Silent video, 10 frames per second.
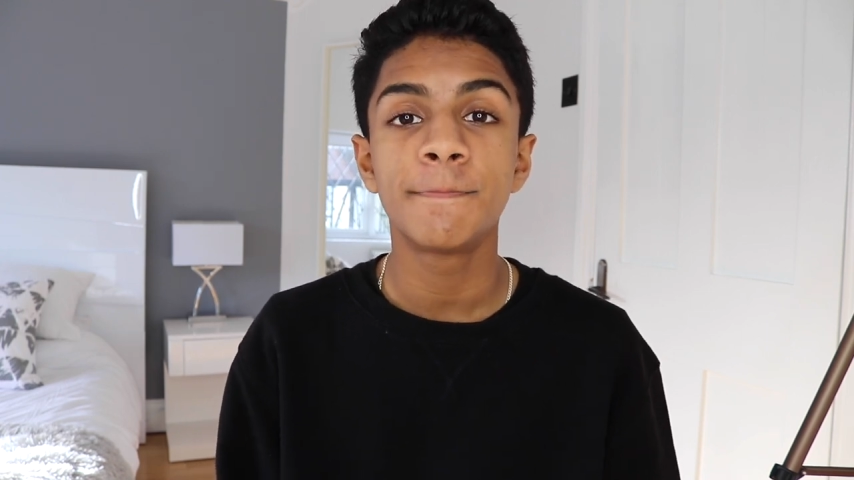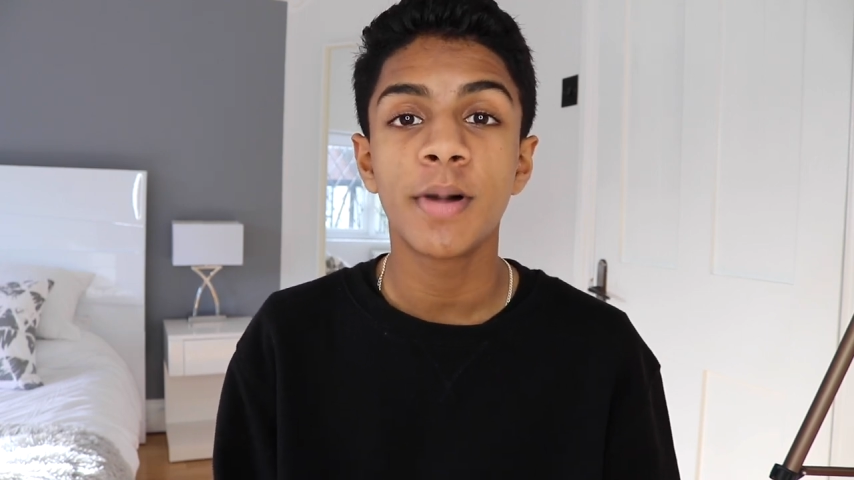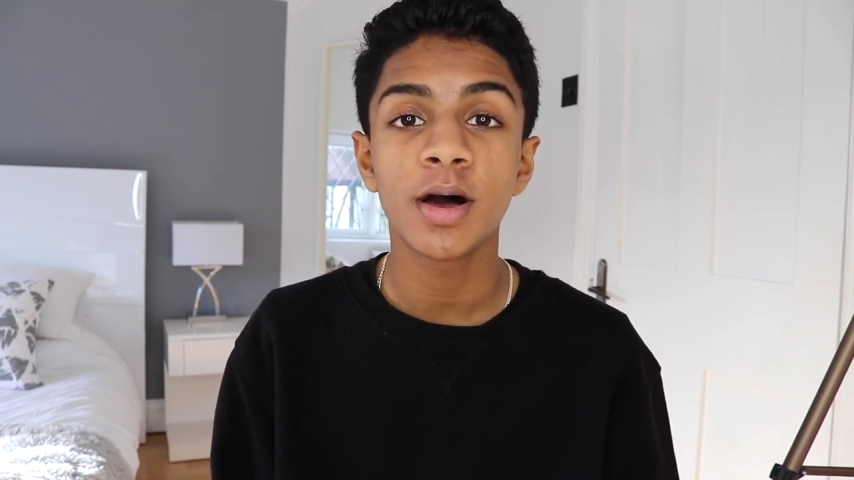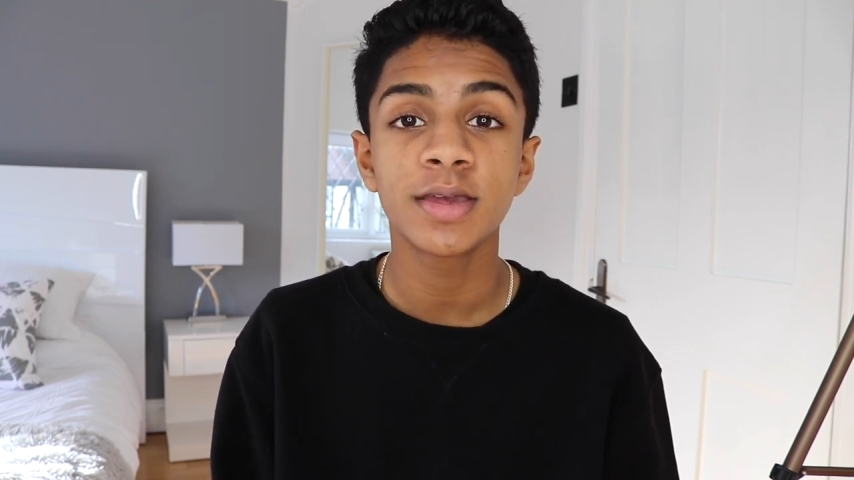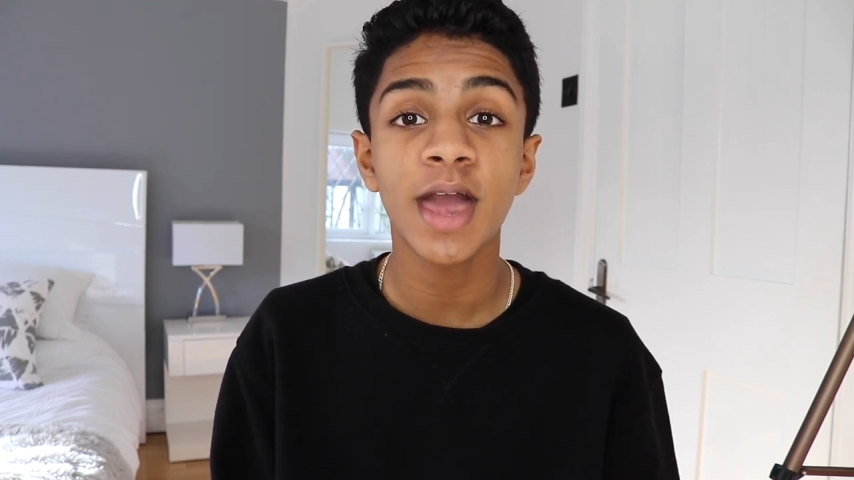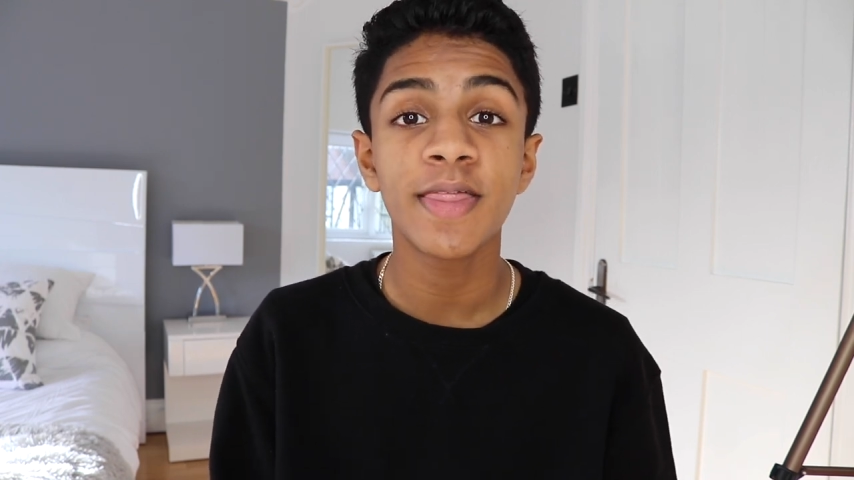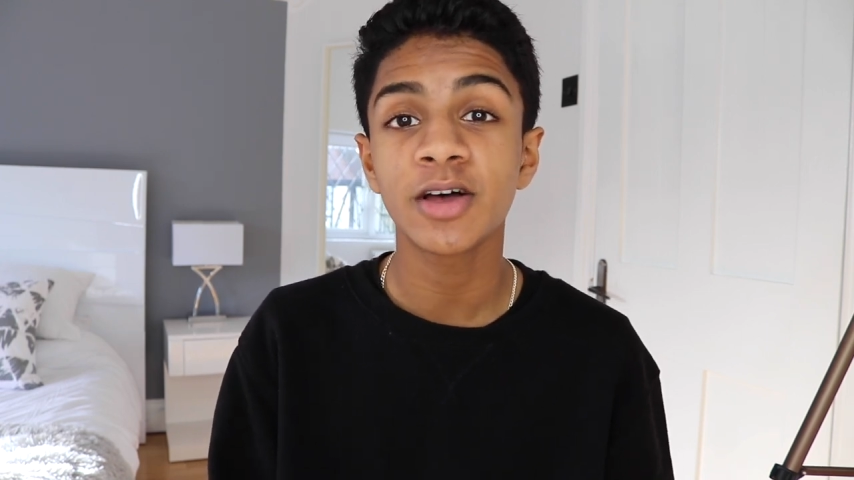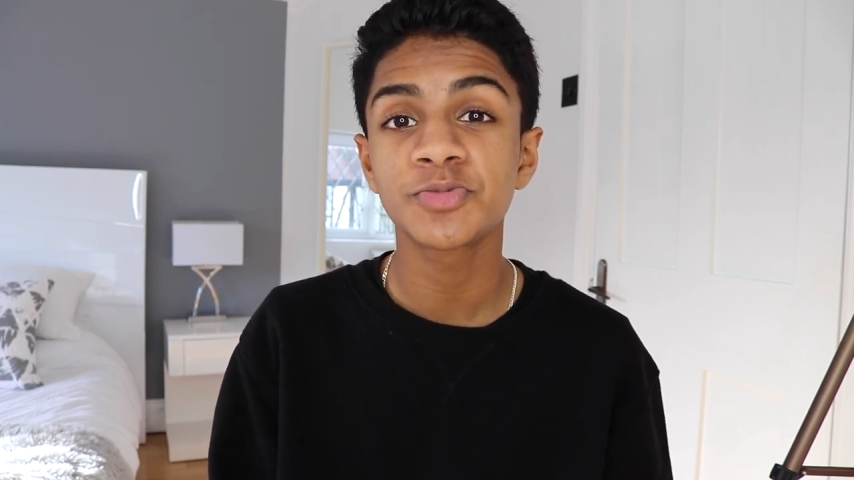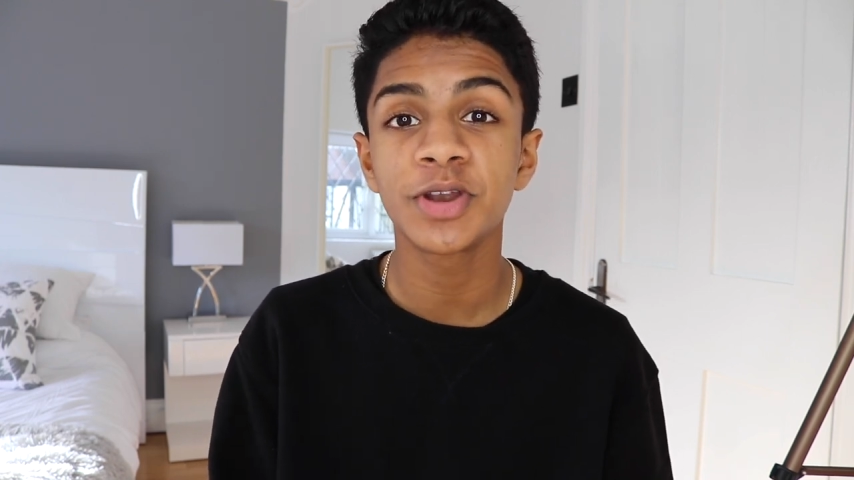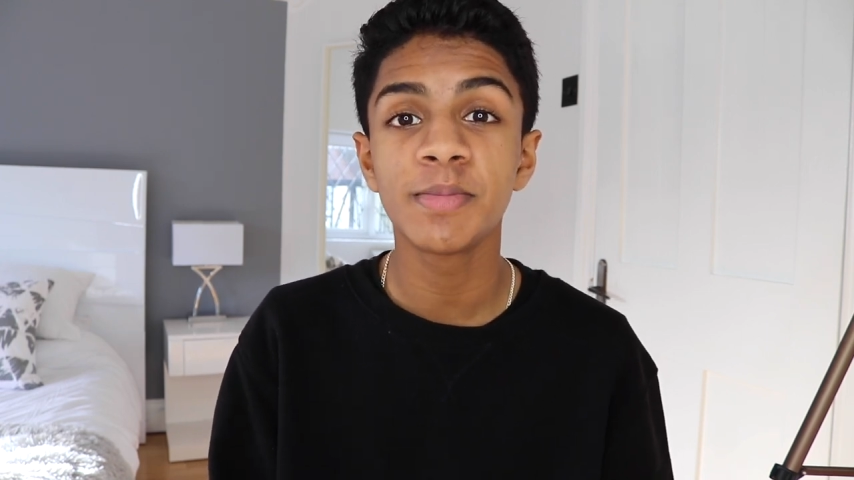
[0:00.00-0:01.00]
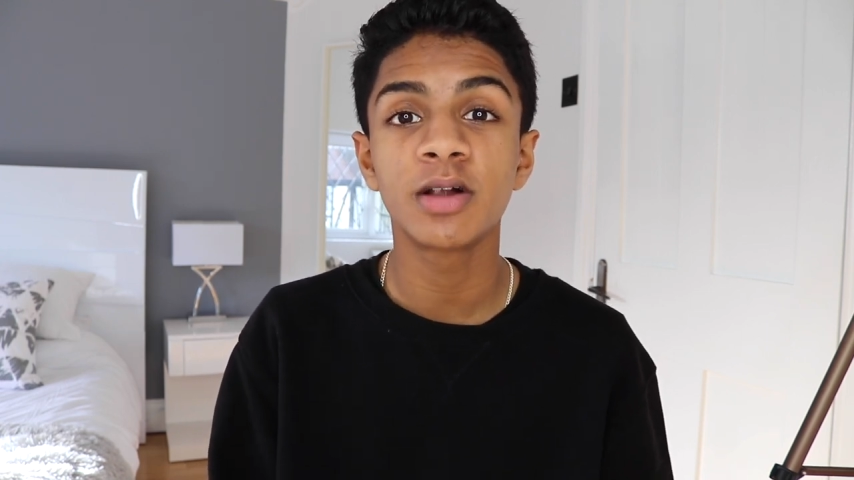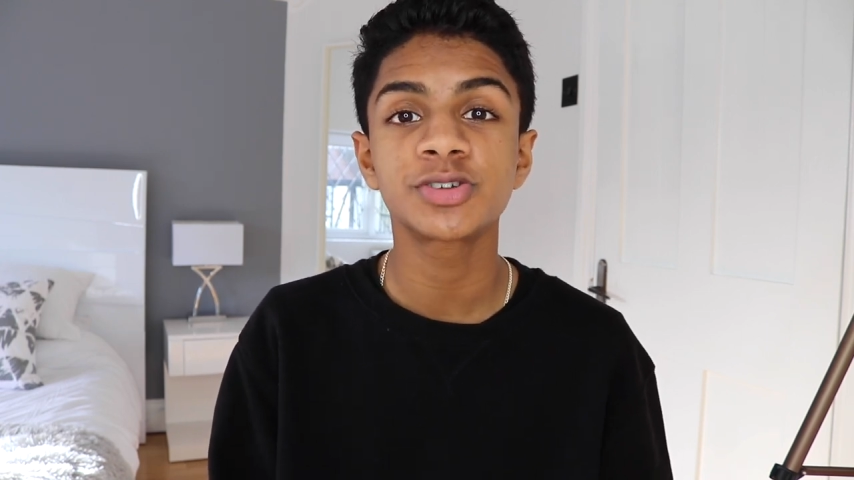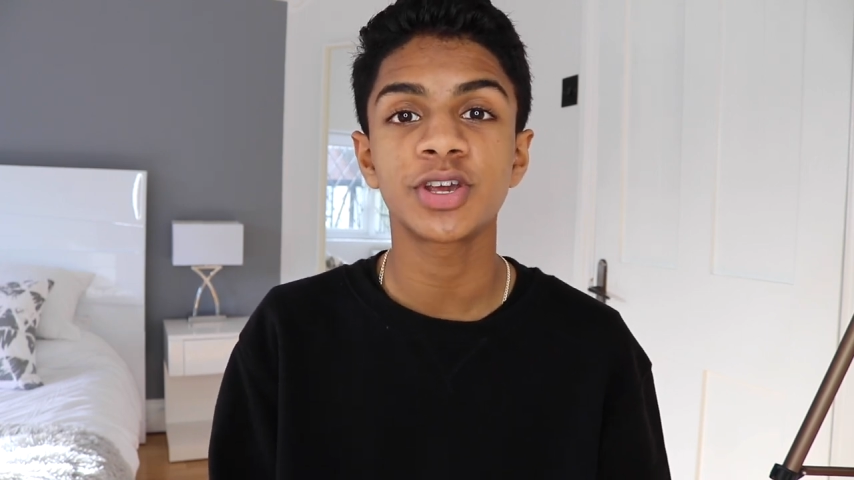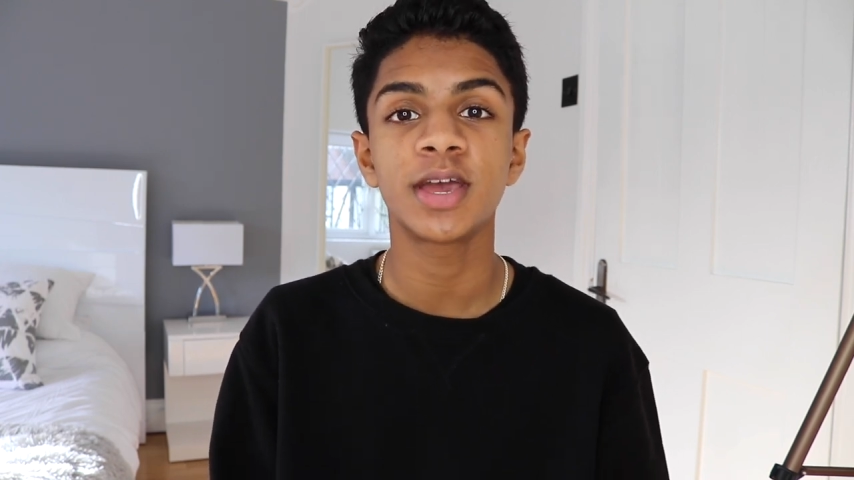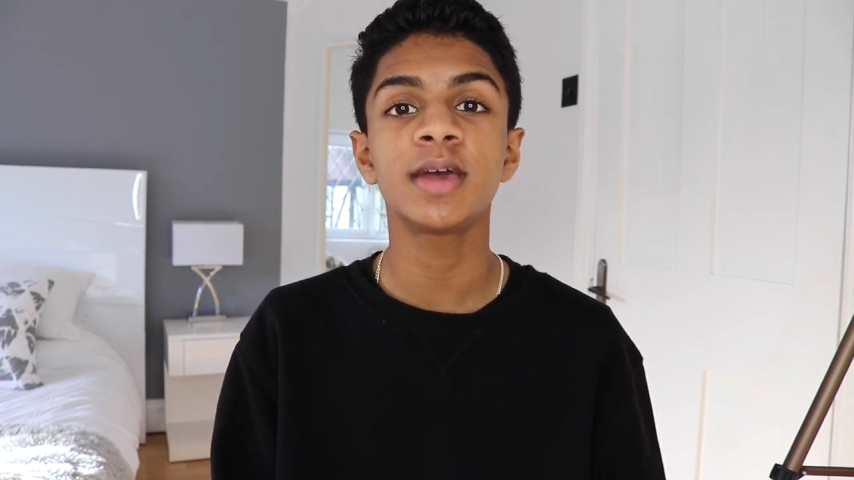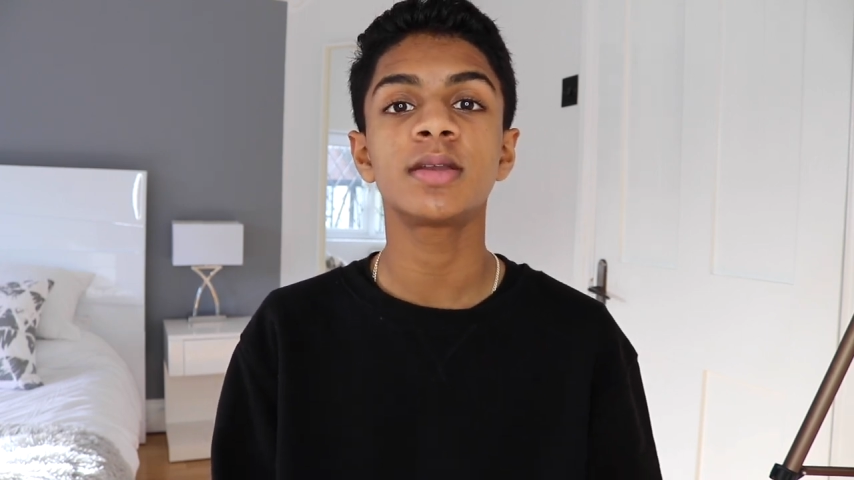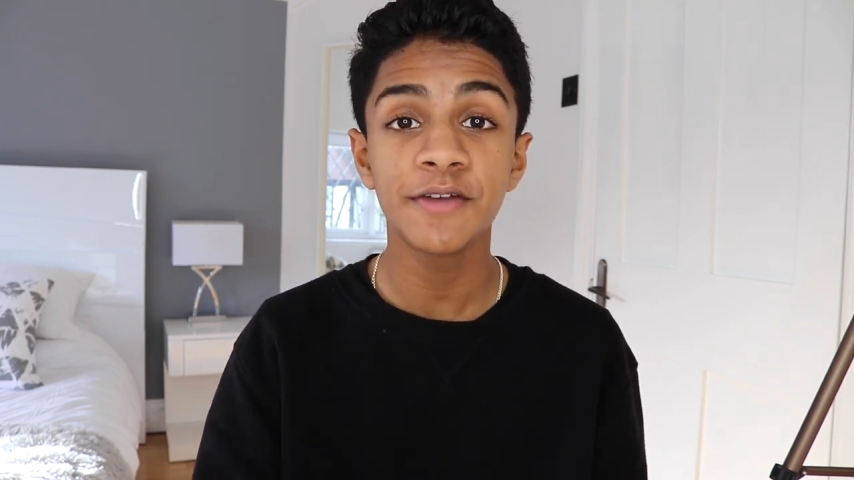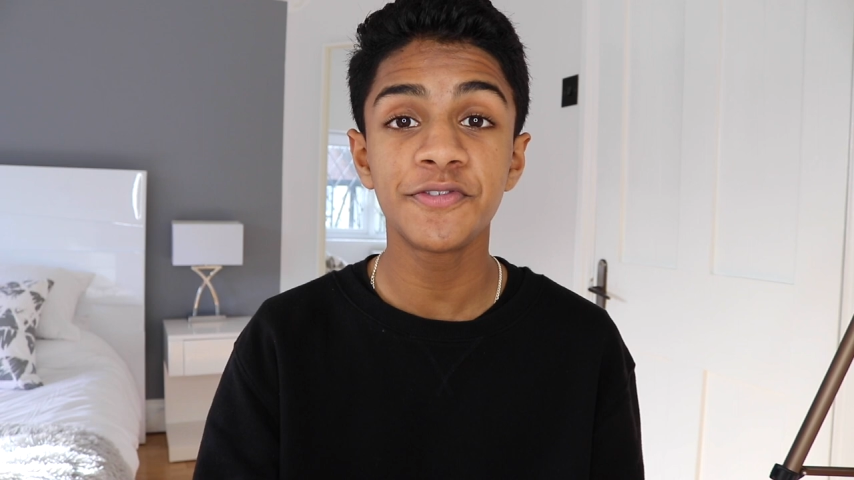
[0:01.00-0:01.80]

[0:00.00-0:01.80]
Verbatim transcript: But yeah, that was pretty much it.